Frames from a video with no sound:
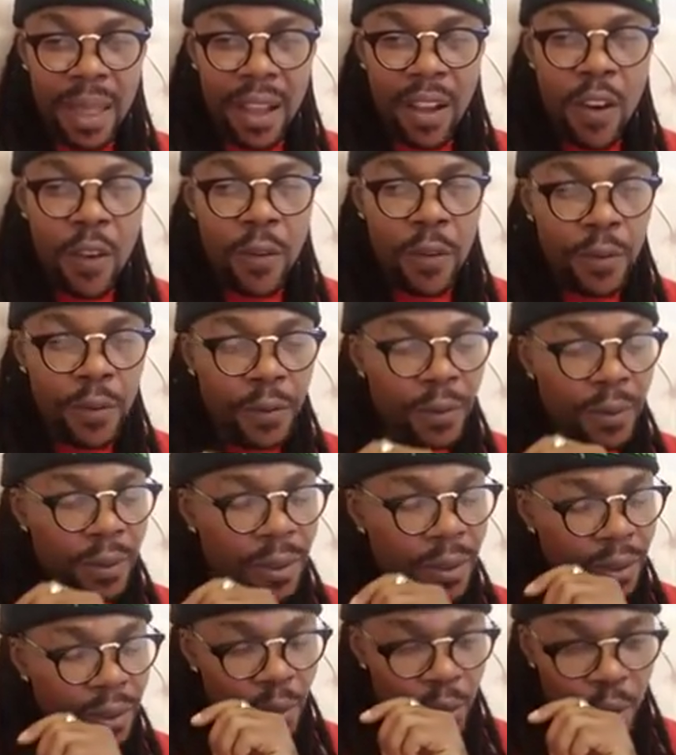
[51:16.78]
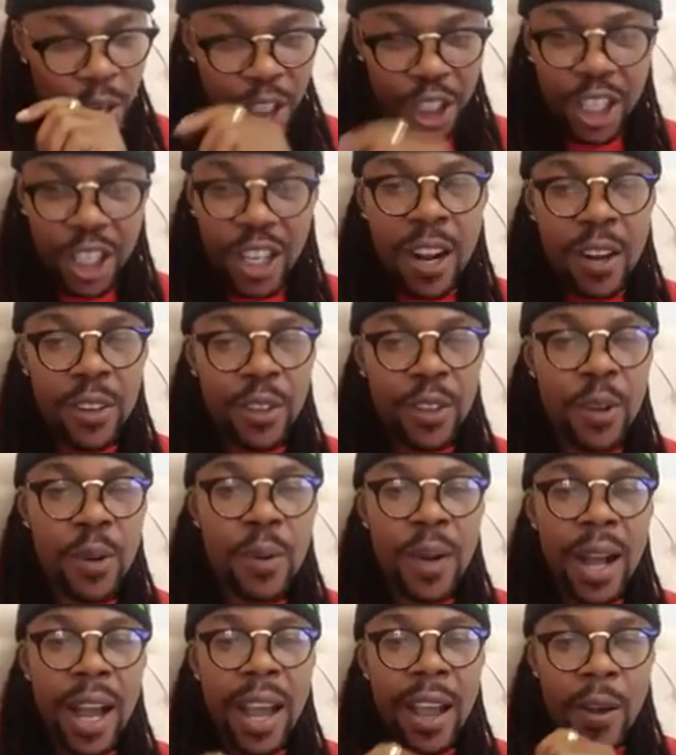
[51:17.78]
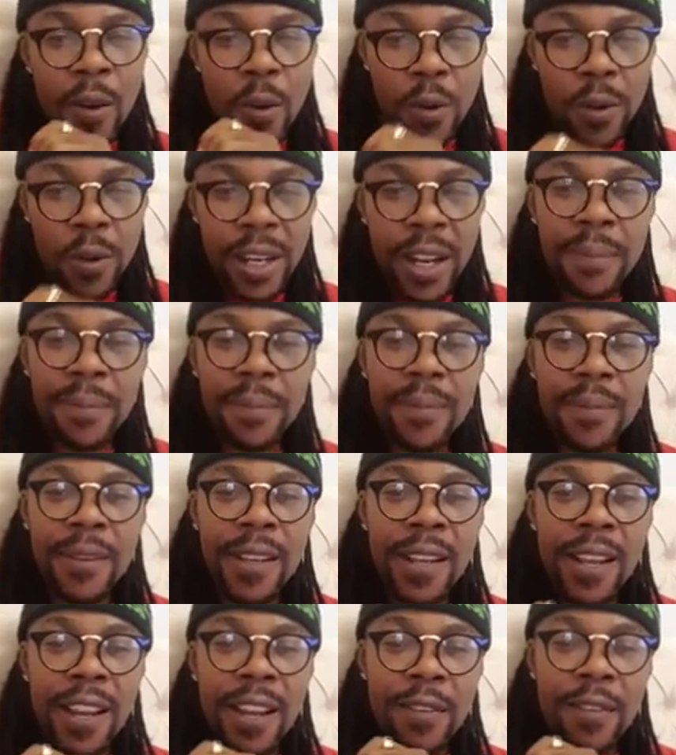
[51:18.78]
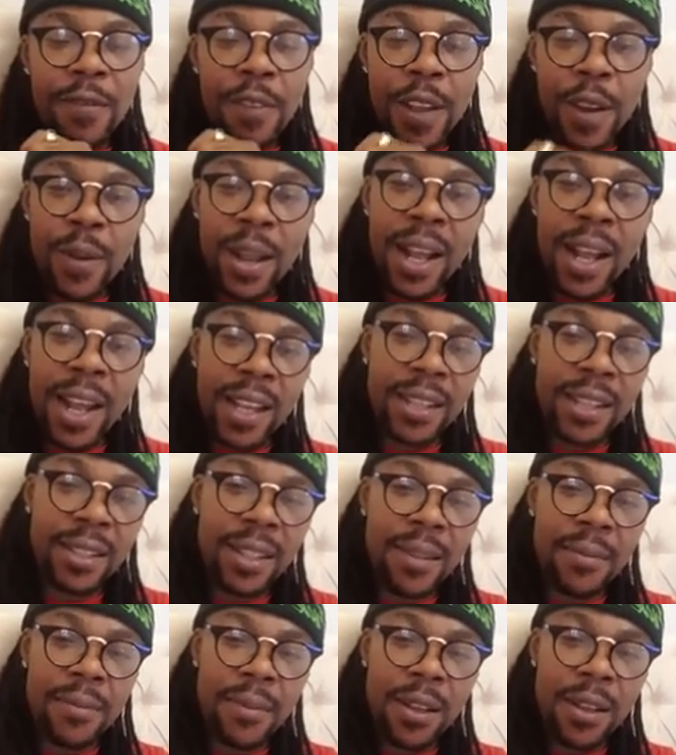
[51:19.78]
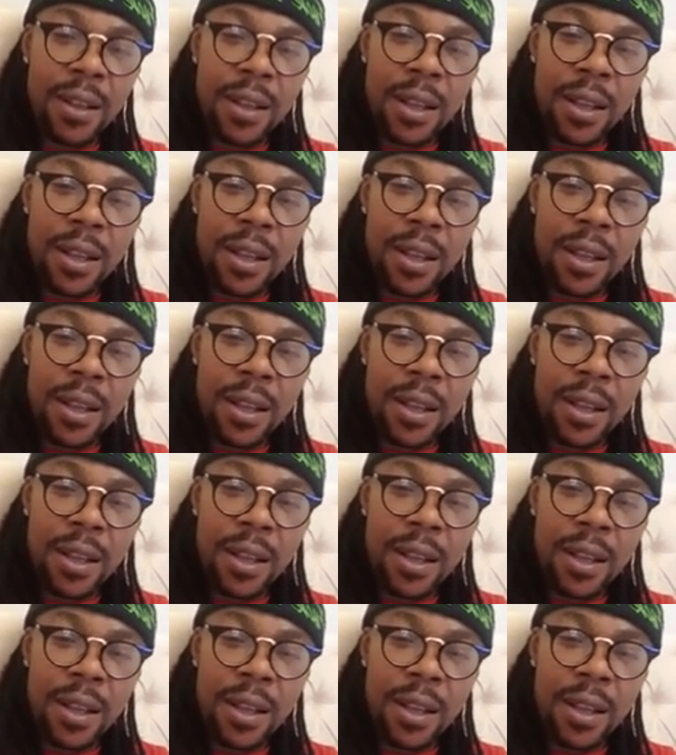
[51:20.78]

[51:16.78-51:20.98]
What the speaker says: of which you all know I hold them in very high esteem.